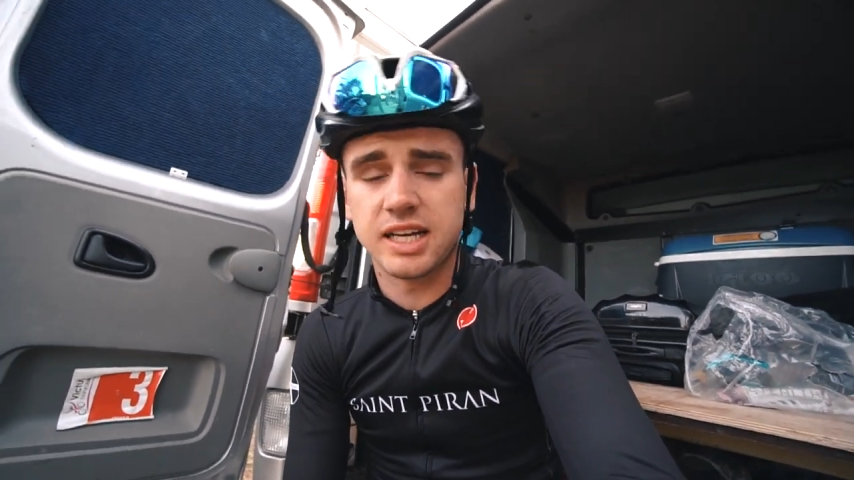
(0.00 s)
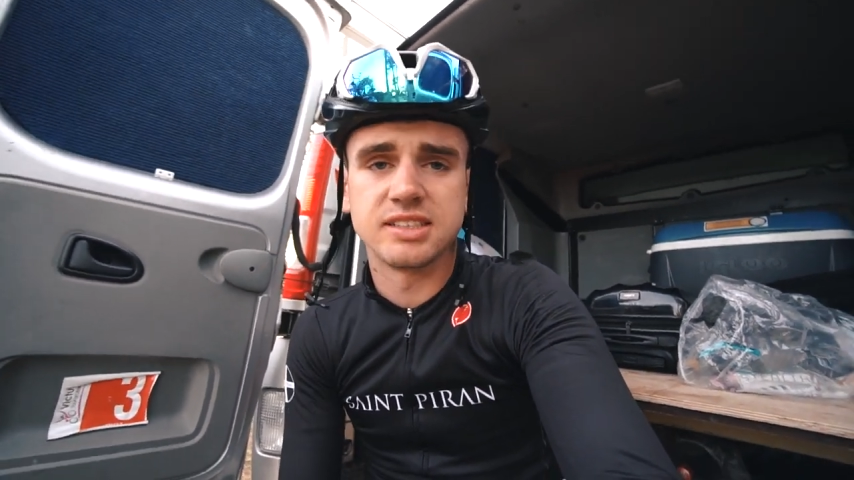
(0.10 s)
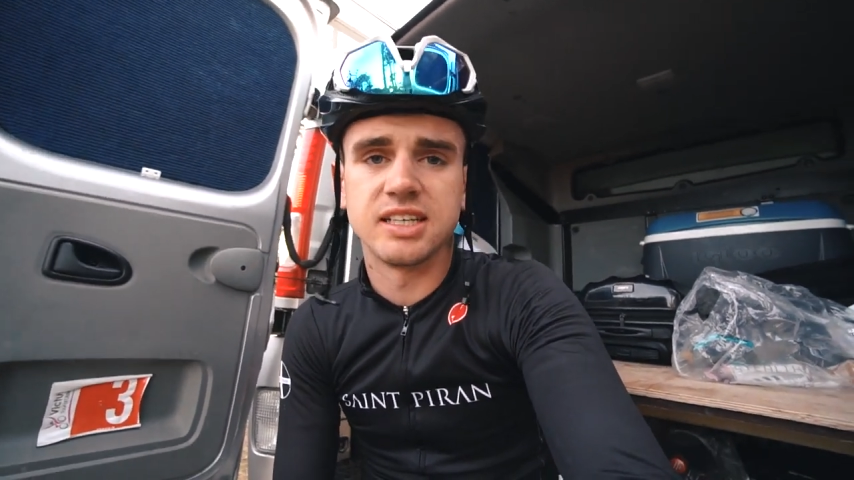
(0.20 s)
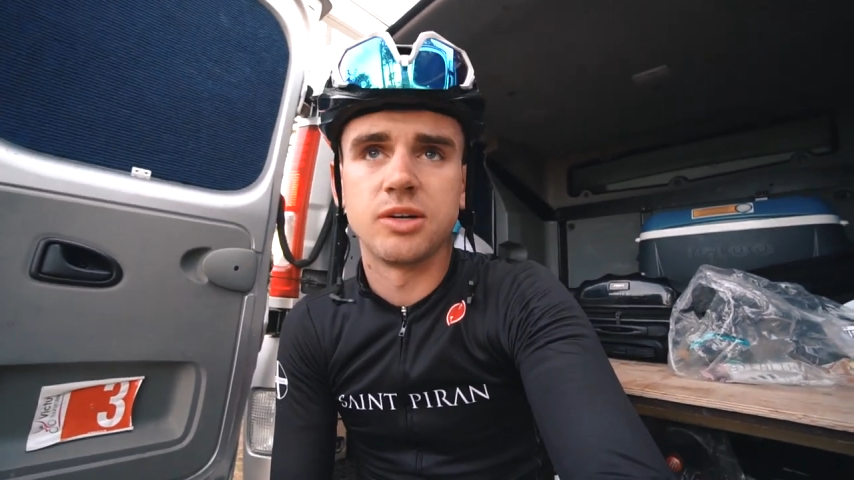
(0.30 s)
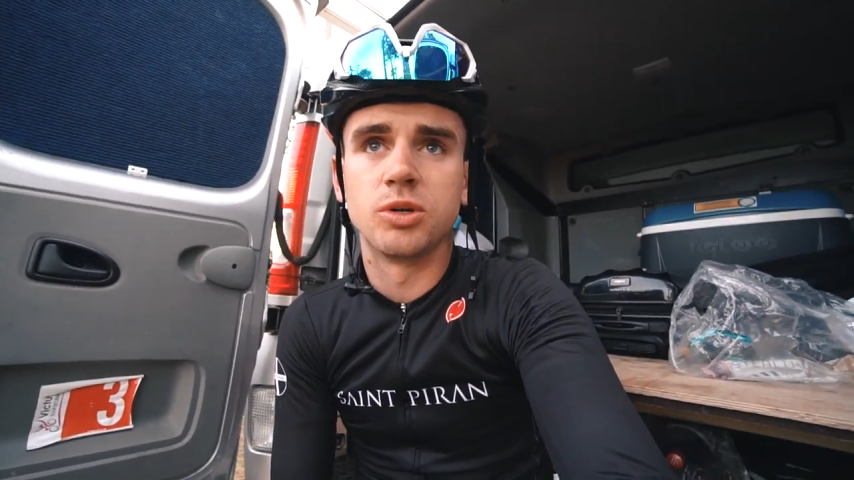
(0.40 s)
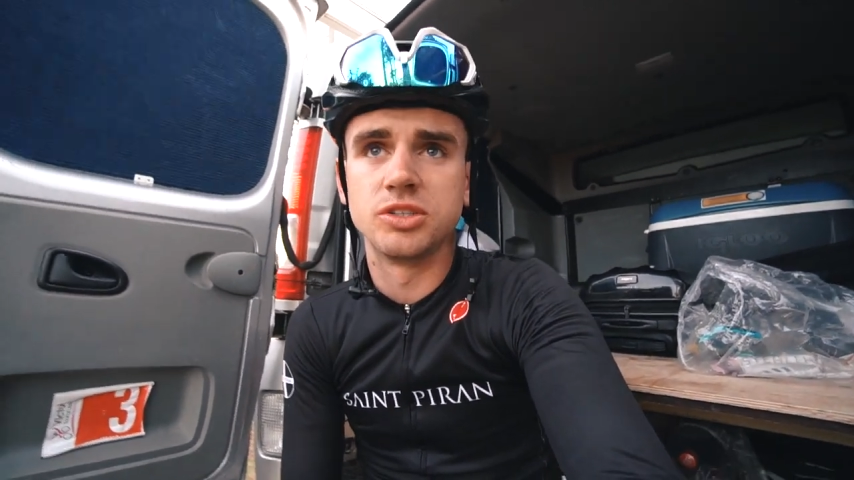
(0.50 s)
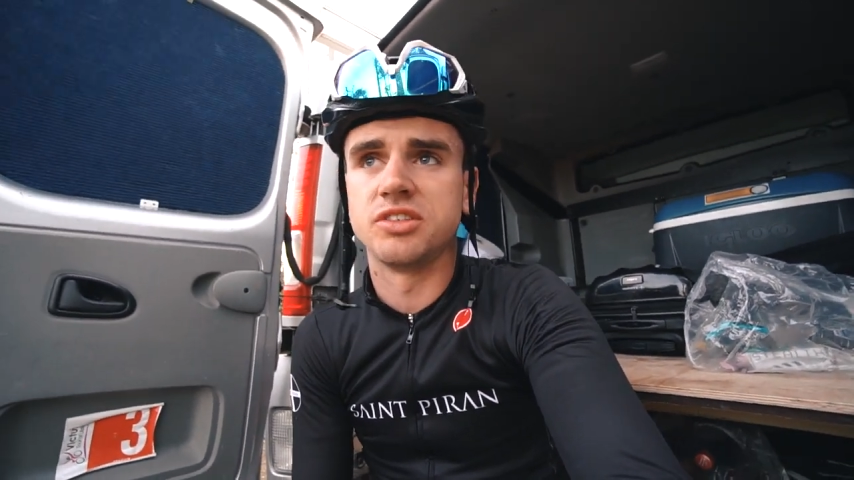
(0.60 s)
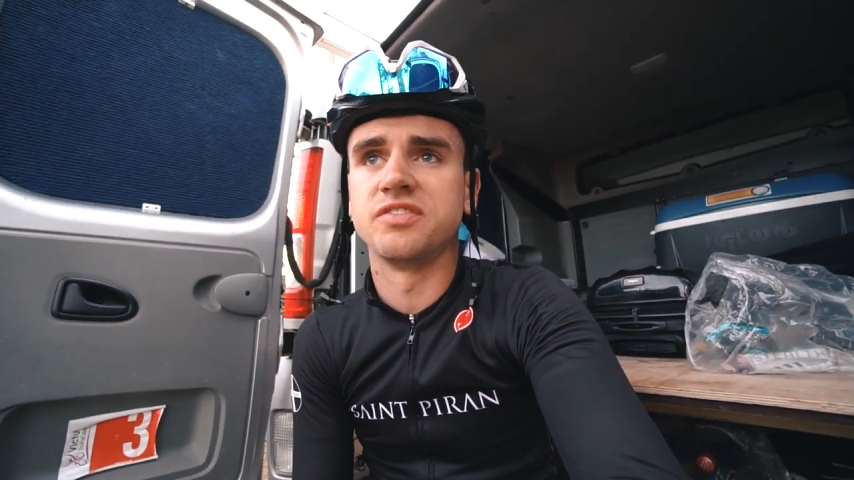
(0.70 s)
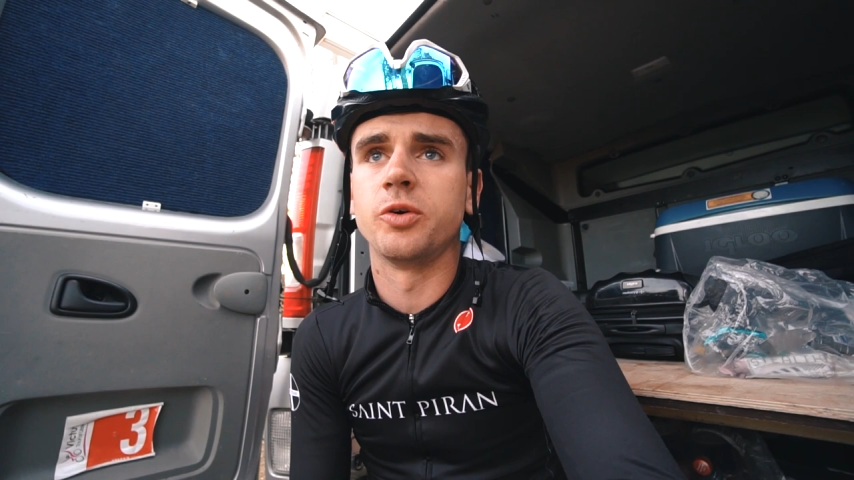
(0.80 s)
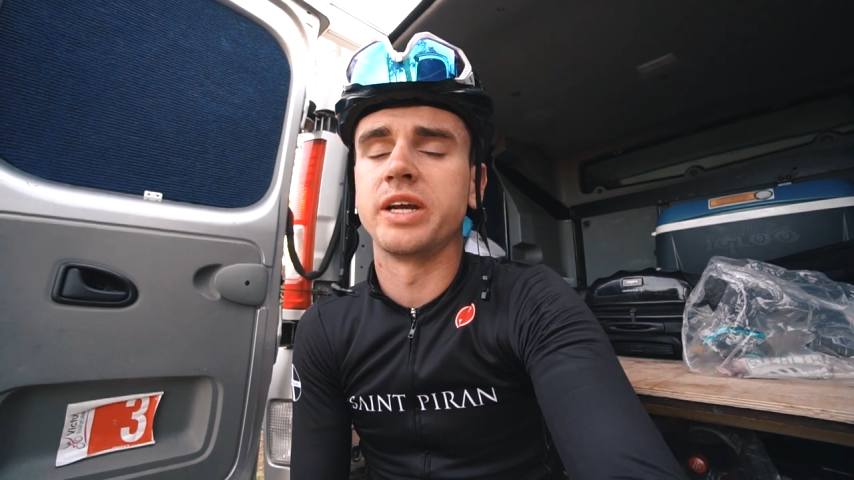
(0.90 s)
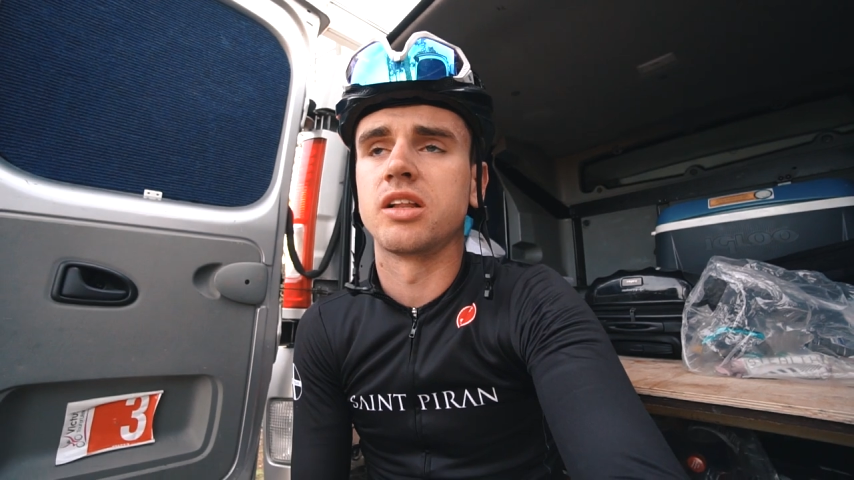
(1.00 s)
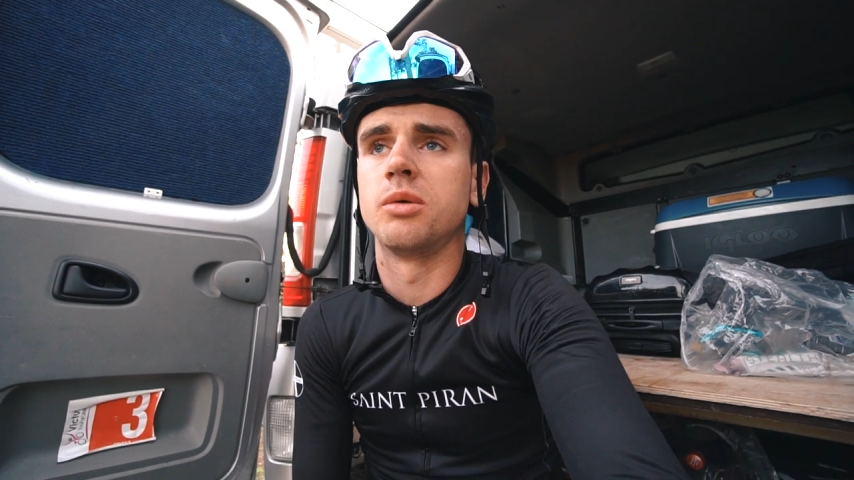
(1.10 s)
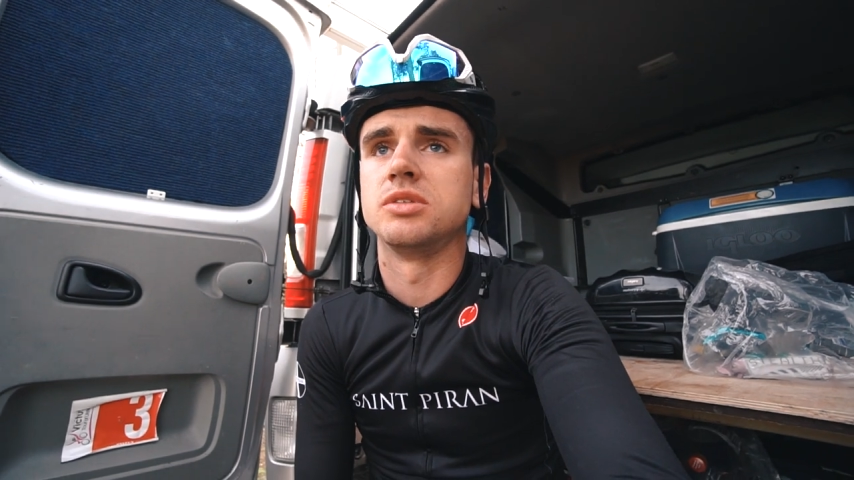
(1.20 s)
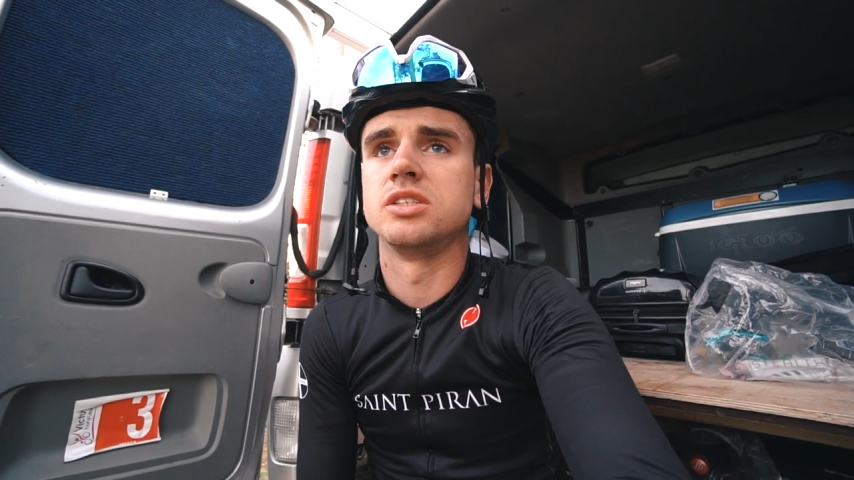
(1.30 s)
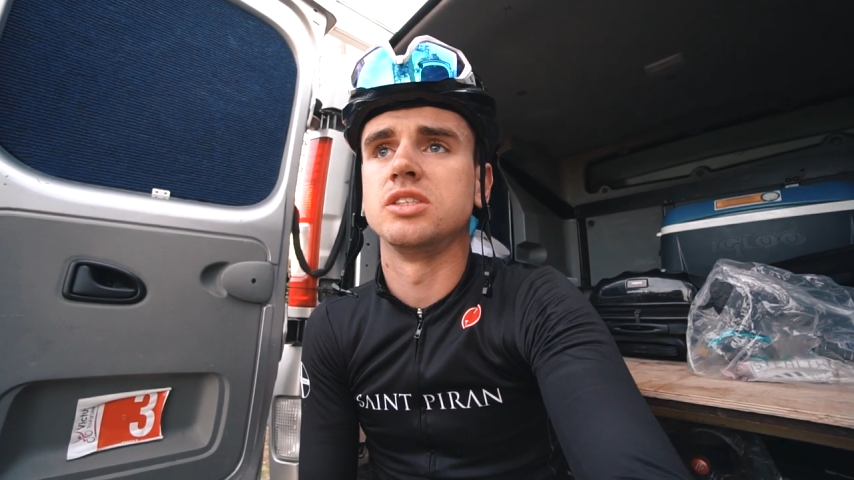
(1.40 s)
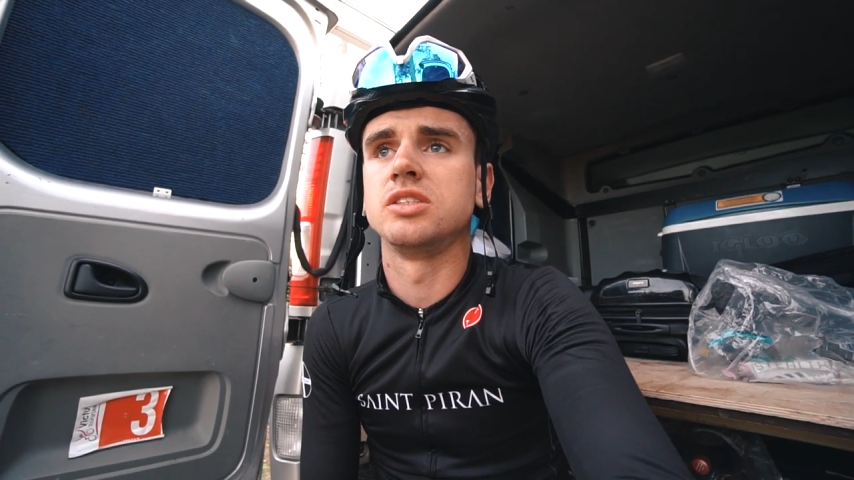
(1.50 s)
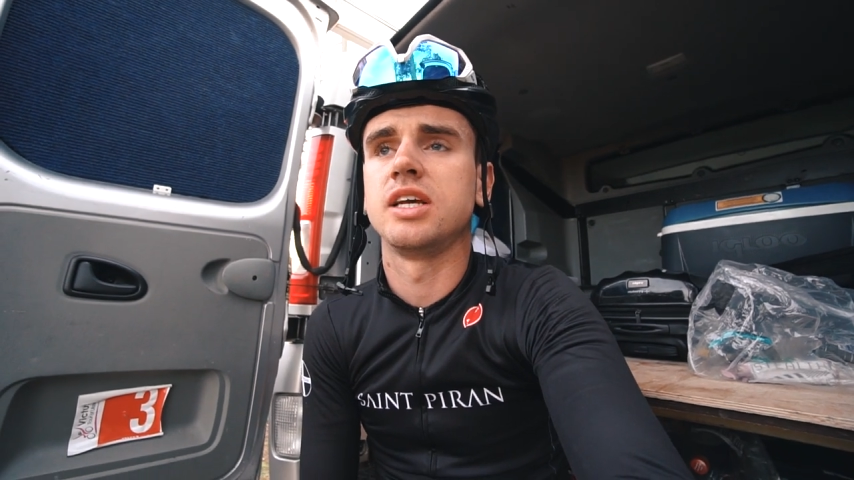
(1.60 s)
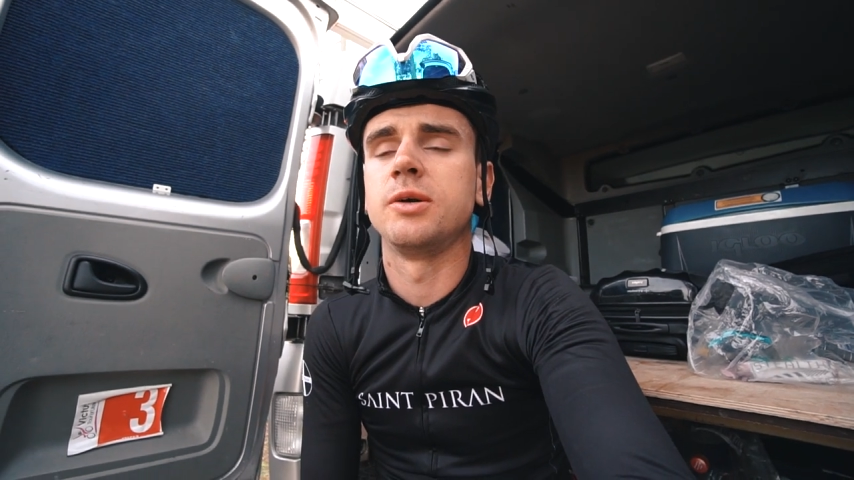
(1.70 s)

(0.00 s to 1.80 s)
like I said, 140 kilometers.